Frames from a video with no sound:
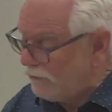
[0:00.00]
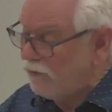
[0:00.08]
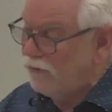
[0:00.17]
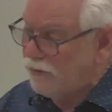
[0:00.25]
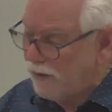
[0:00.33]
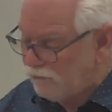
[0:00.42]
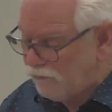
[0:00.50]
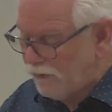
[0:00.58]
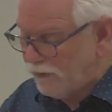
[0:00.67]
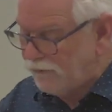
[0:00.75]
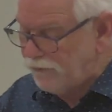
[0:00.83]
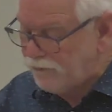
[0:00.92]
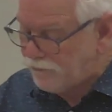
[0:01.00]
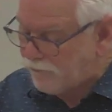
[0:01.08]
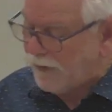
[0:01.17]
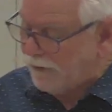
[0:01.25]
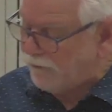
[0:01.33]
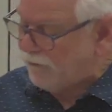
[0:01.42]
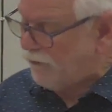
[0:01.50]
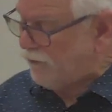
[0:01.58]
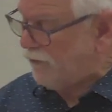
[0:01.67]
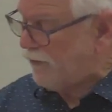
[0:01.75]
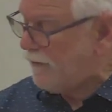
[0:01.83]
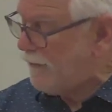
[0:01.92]
for your loved ones,
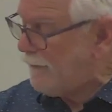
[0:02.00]
friends,